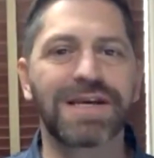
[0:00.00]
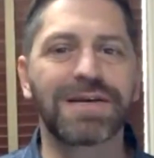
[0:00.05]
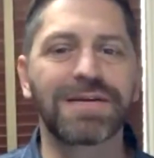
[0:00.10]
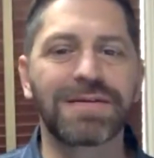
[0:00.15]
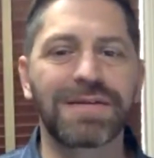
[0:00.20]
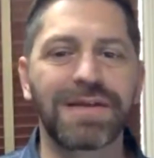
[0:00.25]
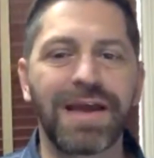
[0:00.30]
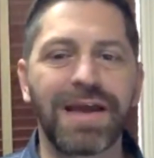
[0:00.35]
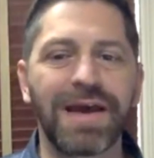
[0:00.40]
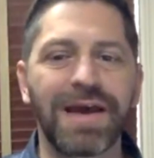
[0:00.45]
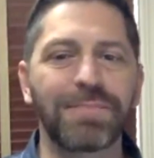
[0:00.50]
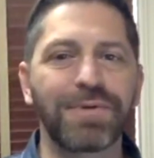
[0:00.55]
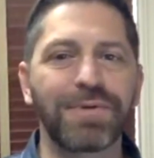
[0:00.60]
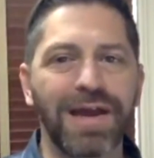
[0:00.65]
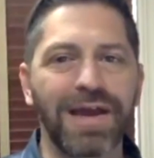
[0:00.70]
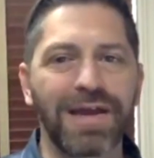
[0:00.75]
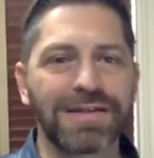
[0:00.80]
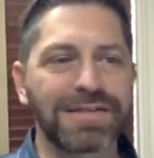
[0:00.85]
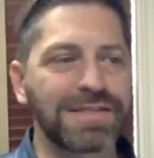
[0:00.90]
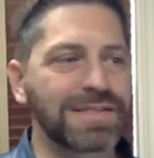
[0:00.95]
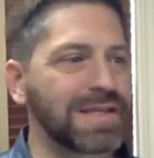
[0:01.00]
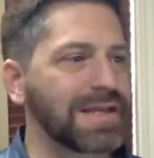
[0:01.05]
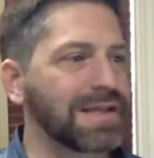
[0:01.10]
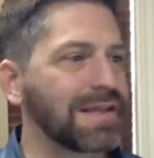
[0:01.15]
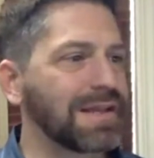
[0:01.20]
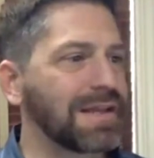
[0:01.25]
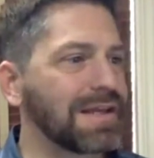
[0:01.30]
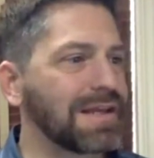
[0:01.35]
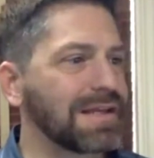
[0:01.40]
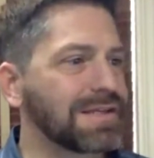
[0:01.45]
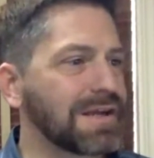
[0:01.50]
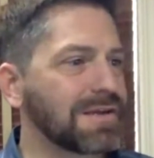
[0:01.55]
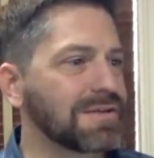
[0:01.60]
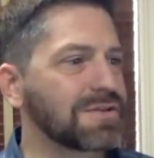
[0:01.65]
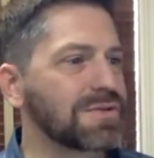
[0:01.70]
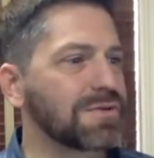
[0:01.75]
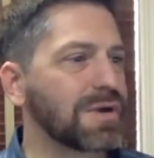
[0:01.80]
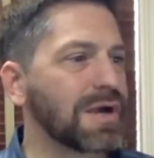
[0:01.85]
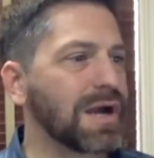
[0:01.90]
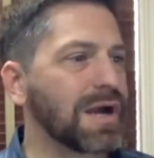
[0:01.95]
yeah, Brian said that he's also a
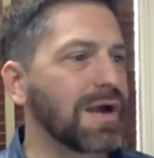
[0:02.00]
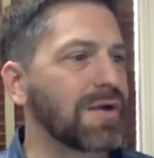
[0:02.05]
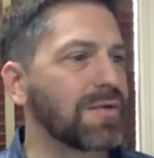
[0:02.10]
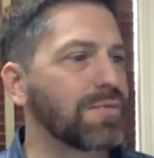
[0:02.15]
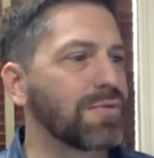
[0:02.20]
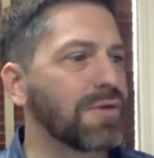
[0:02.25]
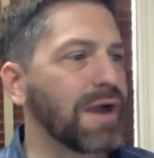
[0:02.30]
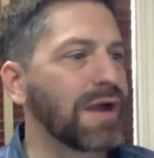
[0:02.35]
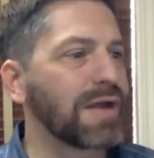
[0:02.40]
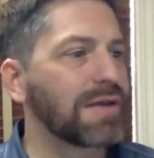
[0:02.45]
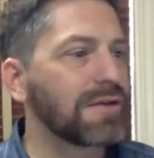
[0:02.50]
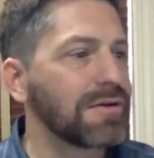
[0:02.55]
chiropractor.